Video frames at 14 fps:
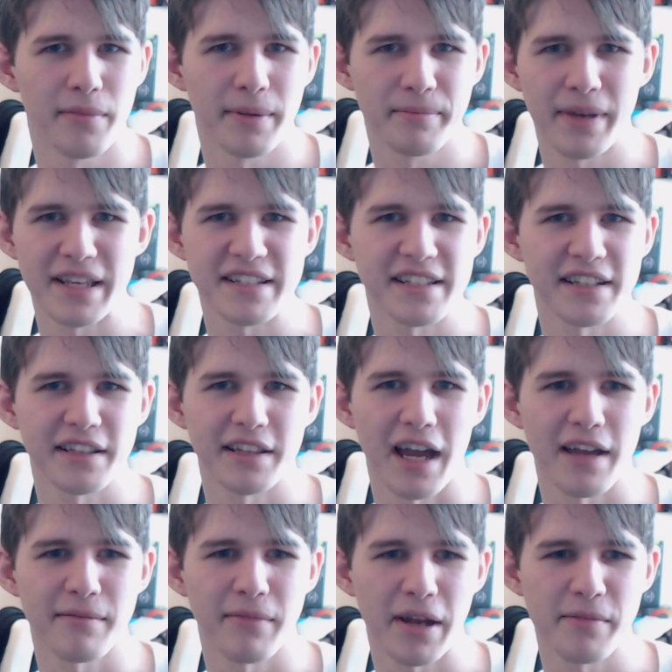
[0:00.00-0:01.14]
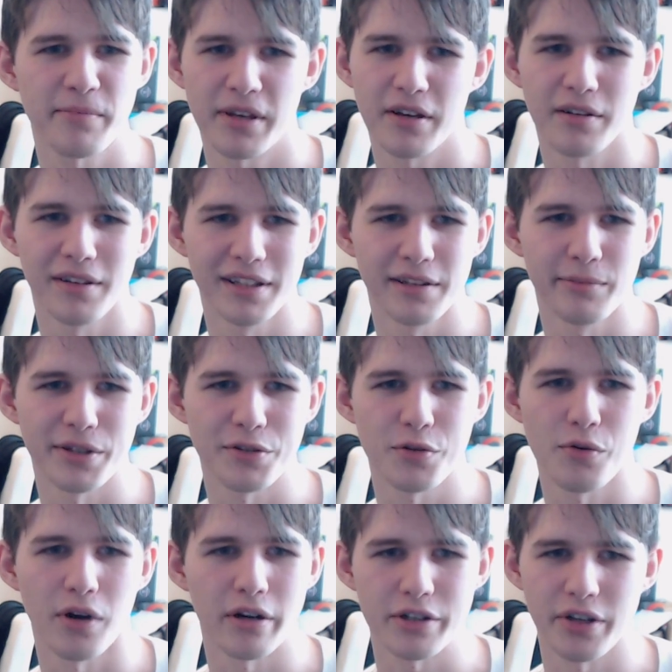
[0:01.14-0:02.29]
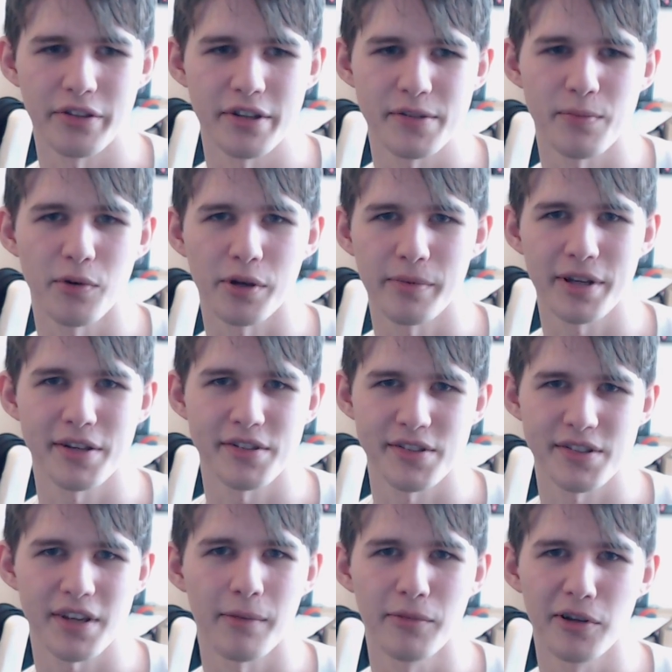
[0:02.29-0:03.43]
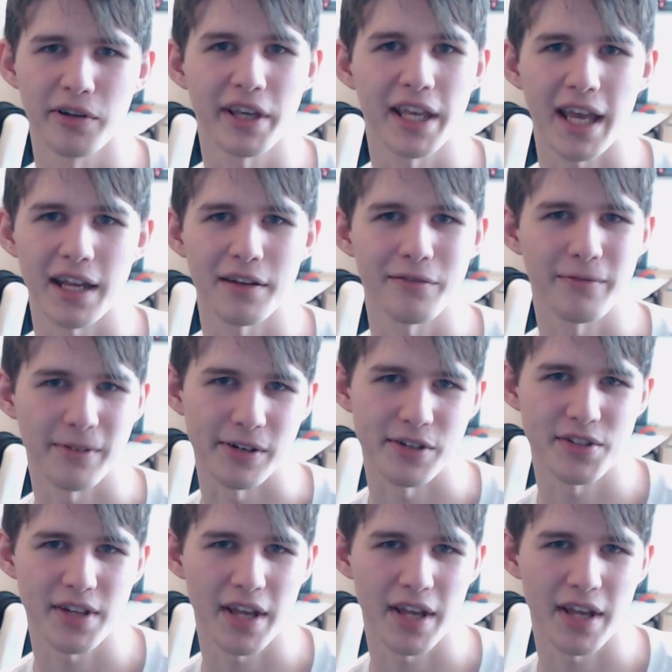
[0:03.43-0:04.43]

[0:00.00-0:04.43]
Basically, I might be a little bit too harsh on this board because I'm looking at it first.